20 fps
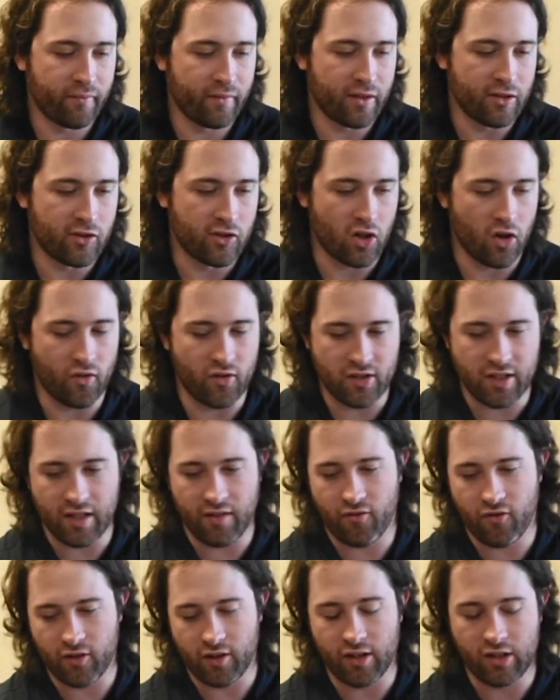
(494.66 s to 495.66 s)

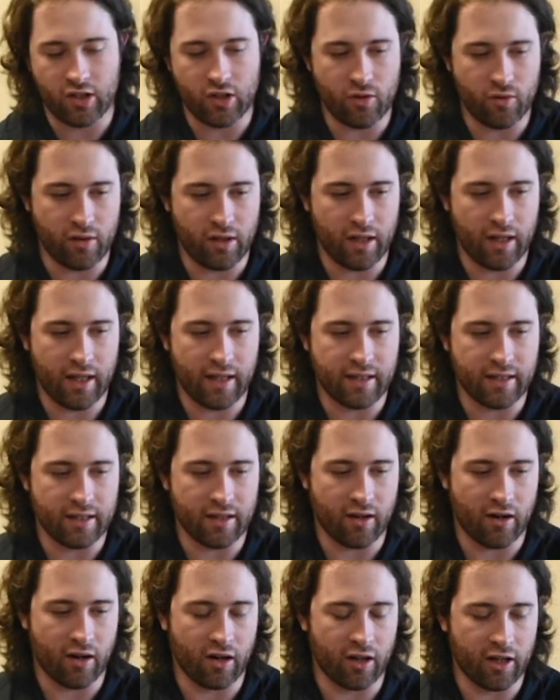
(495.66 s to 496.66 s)
Servicing for the two
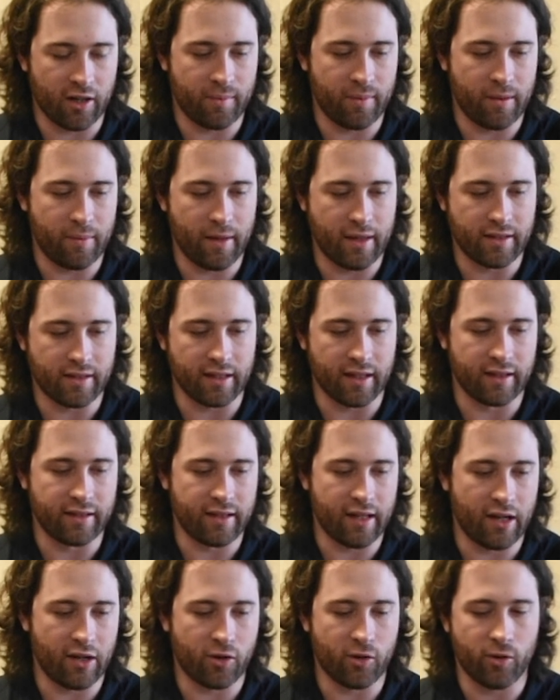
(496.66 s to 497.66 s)
units are going to be basically
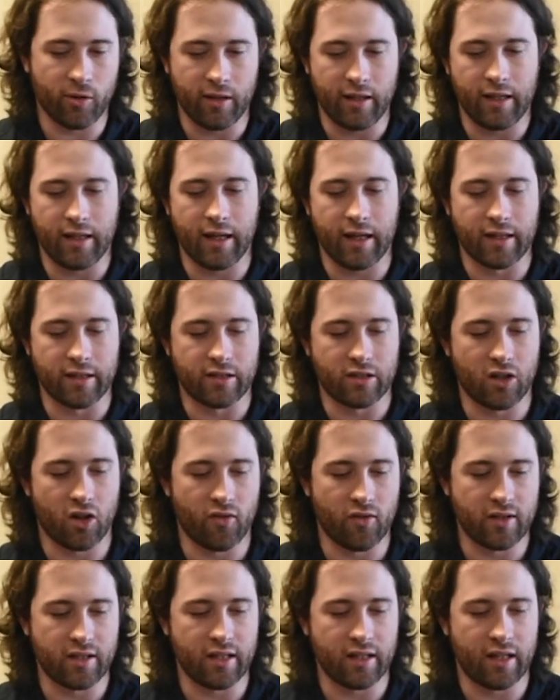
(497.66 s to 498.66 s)
identical. Any kind of
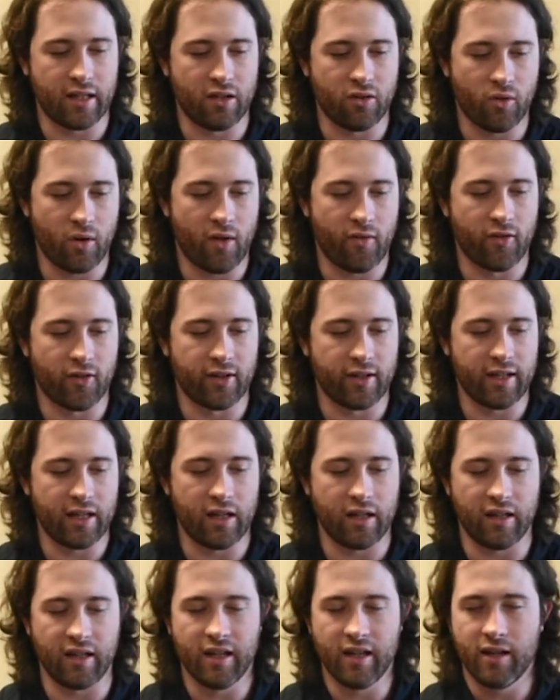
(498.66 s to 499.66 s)
servicing that you ever
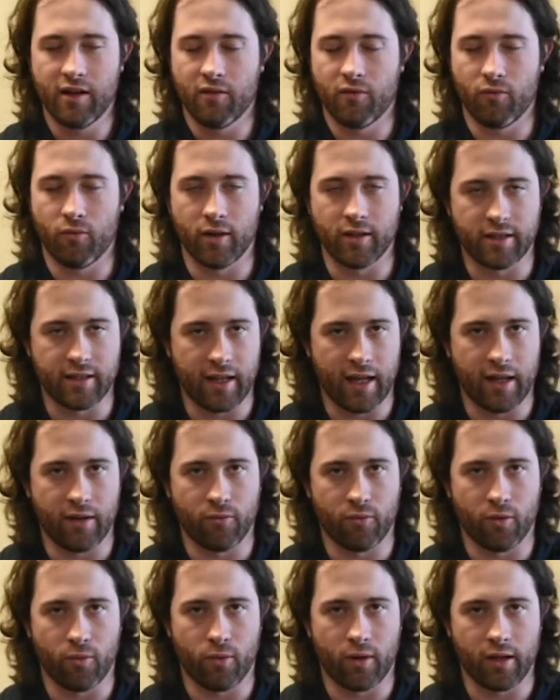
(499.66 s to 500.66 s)
need. Once
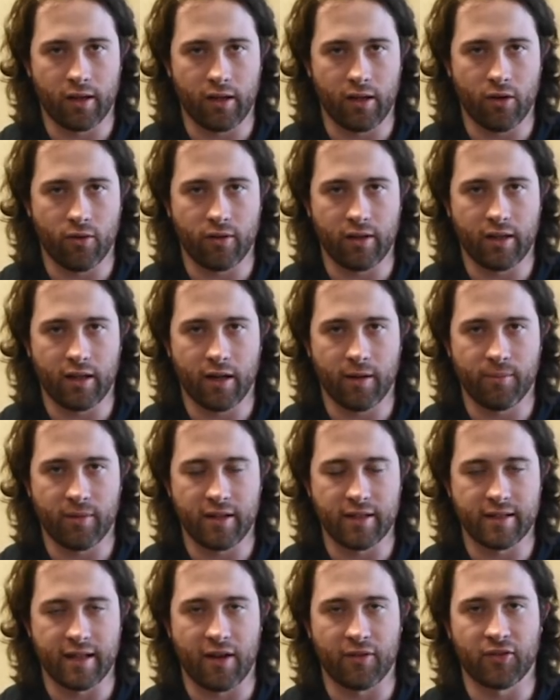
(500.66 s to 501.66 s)
again, we're one of the only
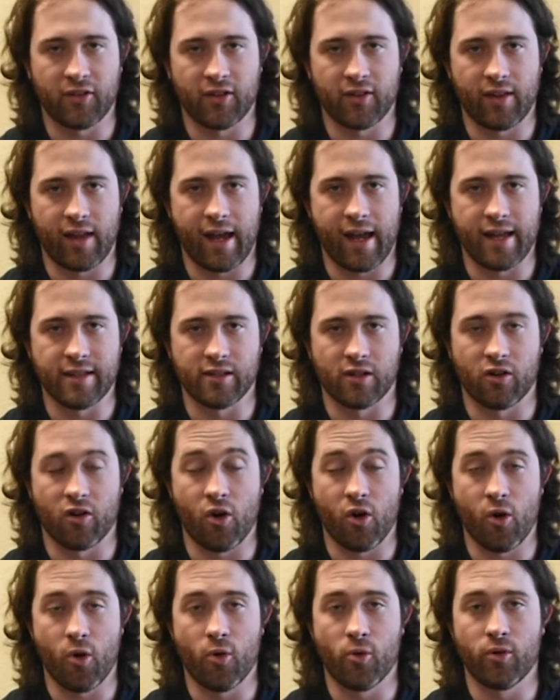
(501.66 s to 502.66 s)
companies out there that has
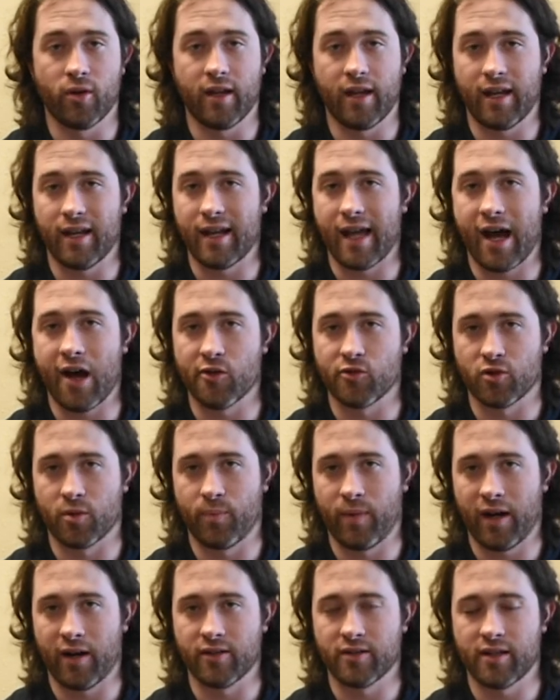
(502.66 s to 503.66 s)
our own in-house
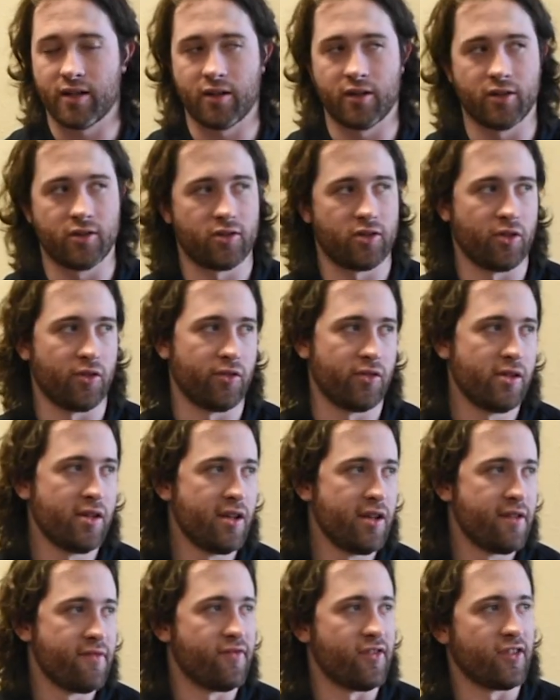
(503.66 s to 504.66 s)
repair centers. So
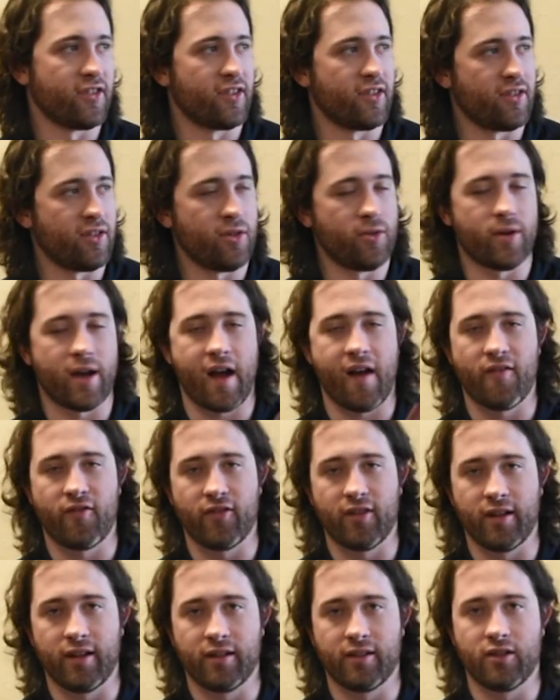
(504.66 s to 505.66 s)
versus you
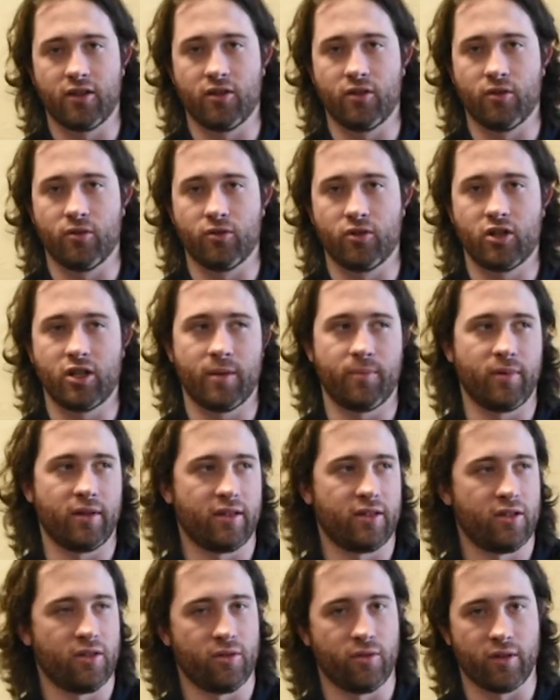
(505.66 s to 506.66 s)
having to ship
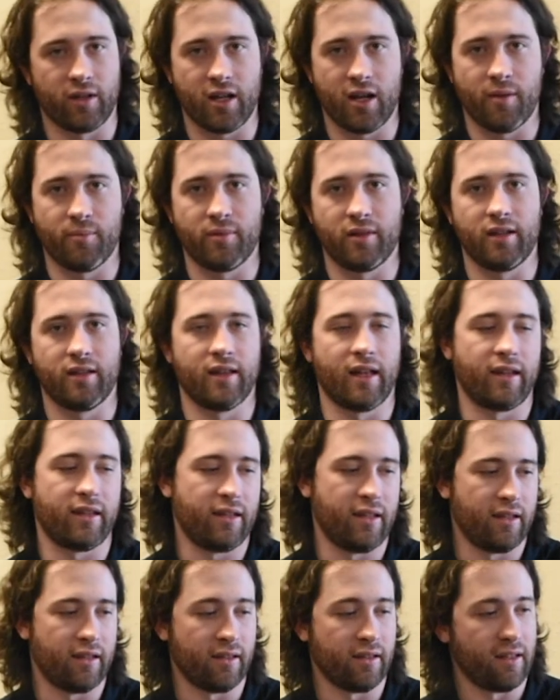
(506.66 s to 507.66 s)
it to a company that
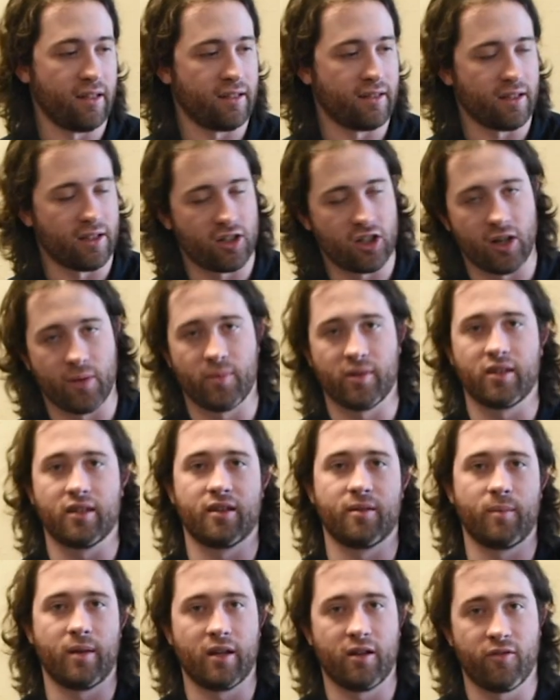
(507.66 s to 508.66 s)
needs to ship it
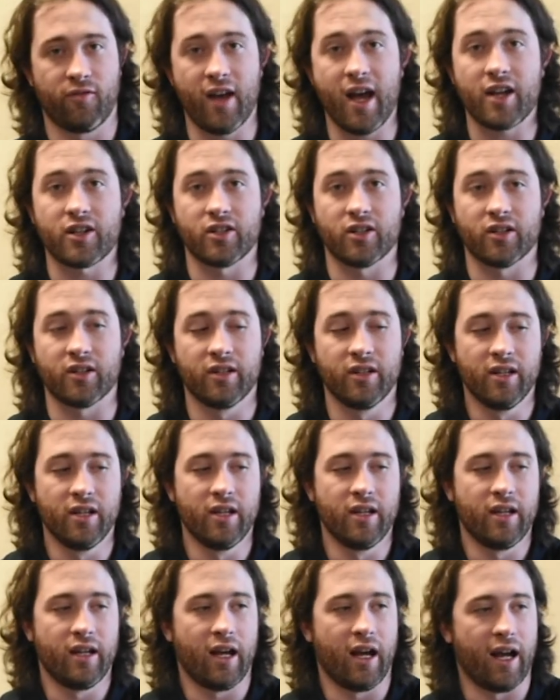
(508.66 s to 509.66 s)
to the manufacturer,
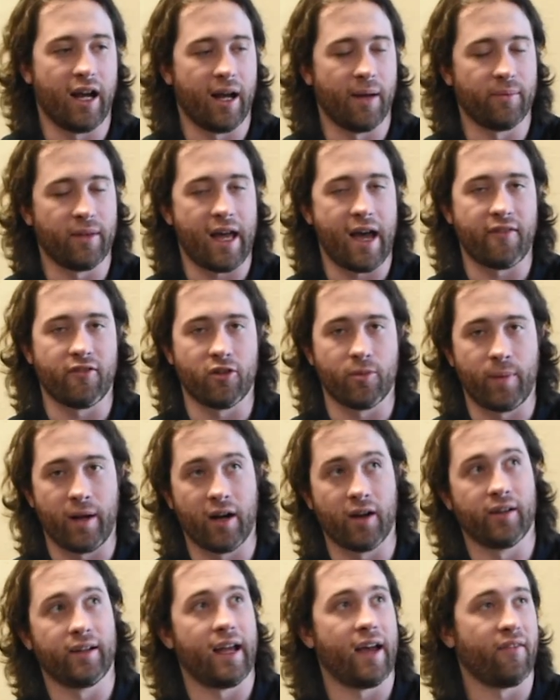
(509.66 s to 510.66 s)
to have it
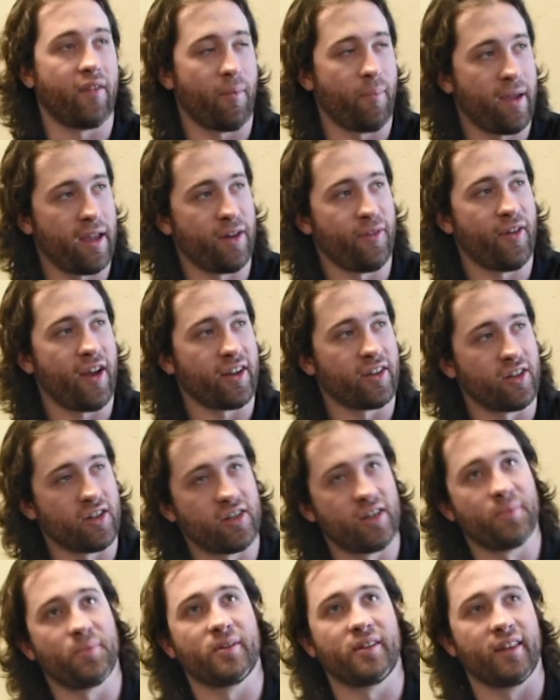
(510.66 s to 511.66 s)
repaired, to have that manufacturer
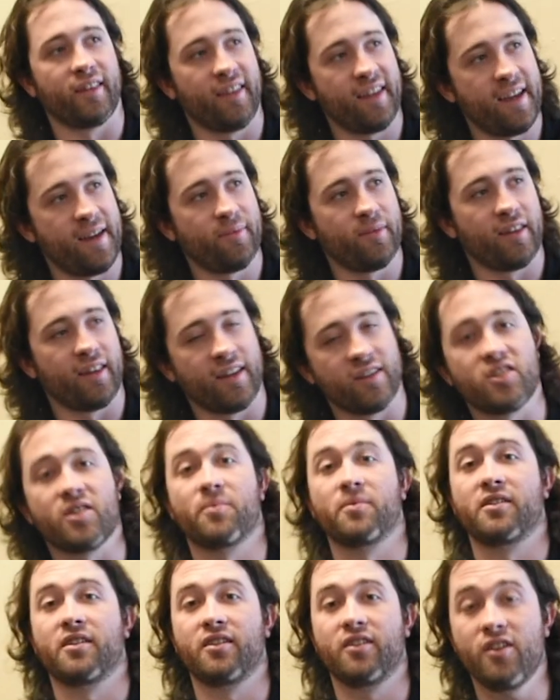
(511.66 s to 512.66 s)
ship it to them, to then
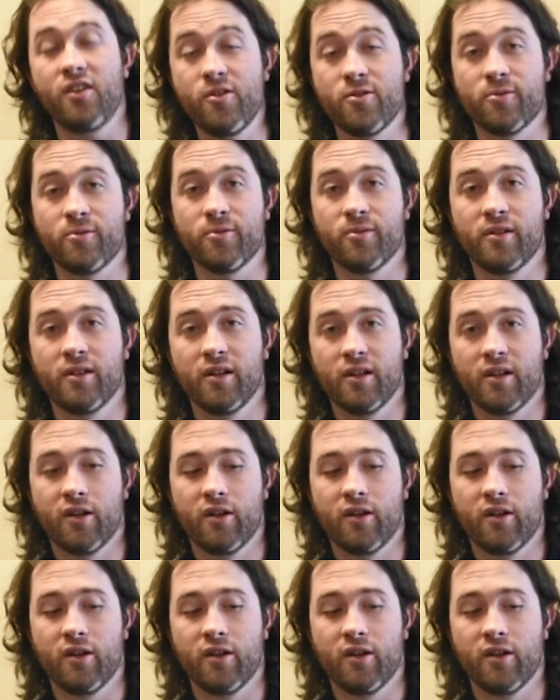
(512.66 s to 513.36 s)
ship it to you.